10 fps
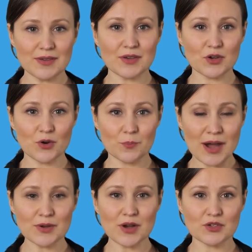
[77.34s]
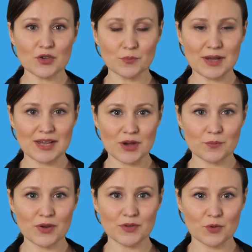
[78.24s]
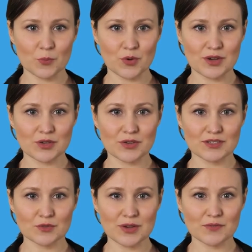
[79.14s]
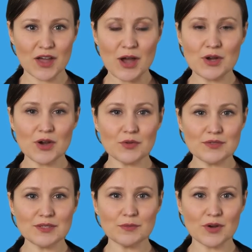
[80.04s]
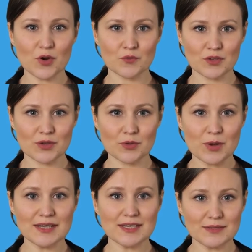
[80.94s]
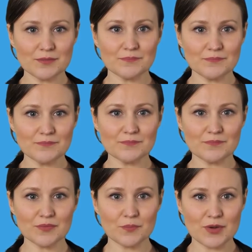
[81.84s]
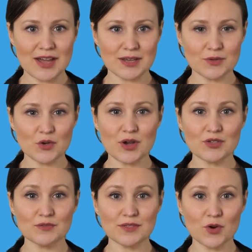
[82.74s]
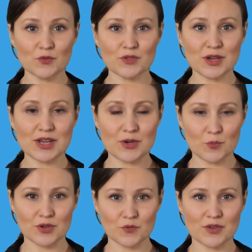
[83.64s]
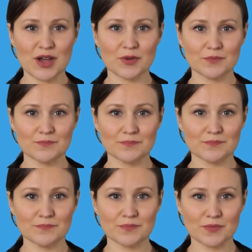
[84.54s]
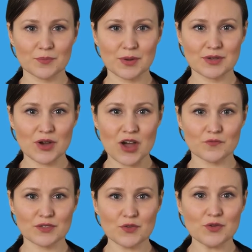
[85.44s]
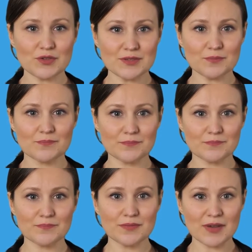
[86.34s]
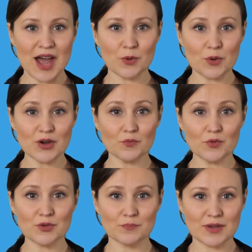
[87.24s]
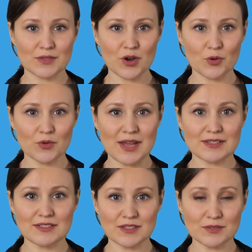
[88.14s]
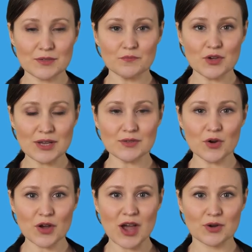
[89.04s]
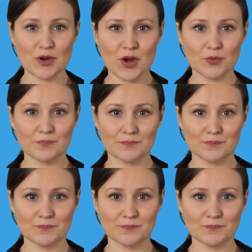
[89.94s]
Your biological makeup, your parental history of alcoholism or drug dependence. Beginning drug use or drinking when you are young. Mental health disorders. A peer group that normalizes use of drugs or alcohol.